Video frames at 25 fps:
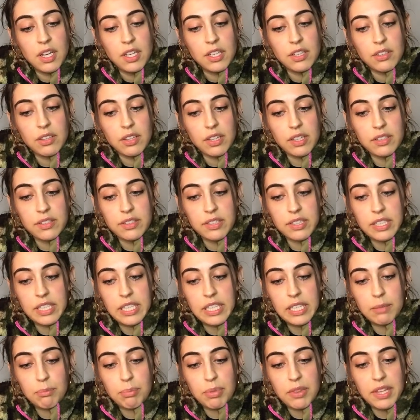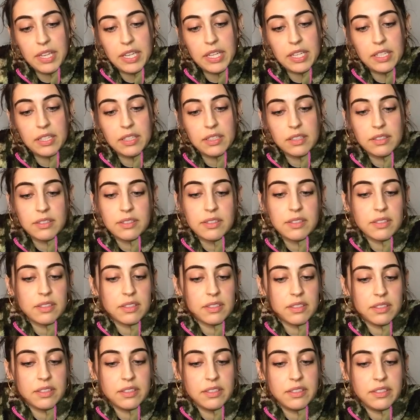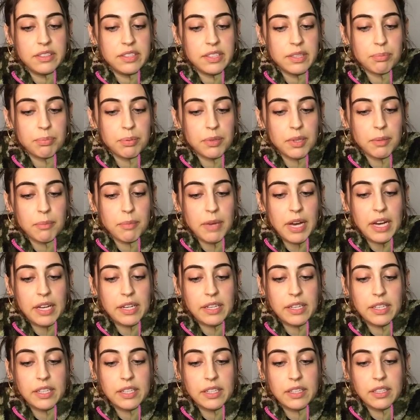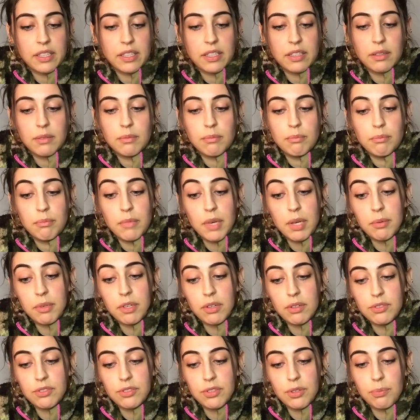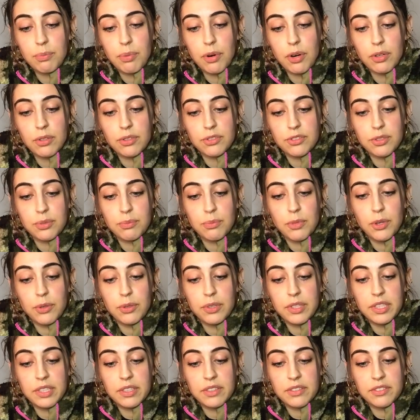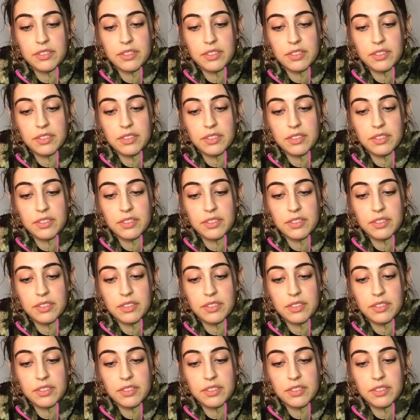you like to keep things diplomatic and maybe also parsimonious.